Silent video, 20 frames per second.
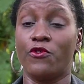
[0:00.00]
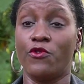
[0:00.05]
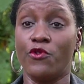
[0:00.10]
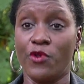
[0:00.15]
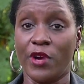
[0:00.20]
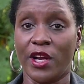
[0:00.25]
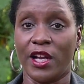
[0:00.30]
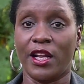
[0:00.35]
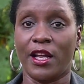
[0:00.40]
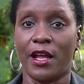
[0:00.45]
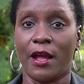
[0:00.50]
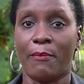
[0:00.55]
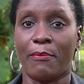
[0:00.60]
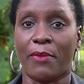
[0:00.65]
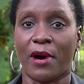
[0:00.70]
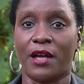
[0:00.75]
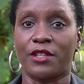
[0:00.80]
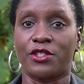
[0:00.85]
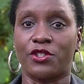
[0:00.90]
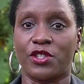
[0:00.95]
really
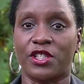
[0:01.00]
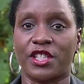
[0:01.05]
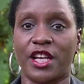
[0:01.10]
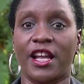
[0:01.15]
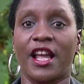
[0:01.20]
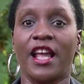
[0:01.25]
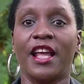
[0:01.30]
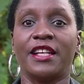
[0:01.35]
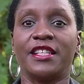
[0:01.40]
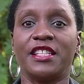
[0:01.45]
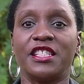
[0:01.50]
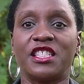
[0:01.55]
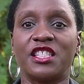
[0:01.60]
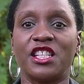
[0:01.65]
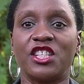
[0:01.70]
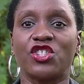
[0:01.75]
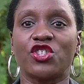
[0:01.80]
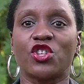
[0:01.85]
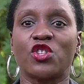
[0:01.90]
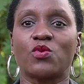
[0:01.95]
empowered to take
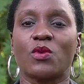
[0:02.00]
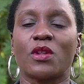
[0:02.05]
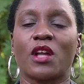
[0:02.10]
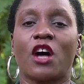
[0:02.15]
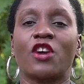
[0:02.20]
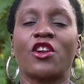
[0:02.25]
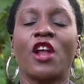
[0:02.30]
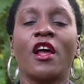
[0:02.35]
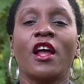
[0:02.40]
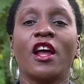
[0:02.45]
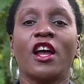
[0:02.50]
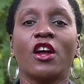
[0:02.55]
decisions without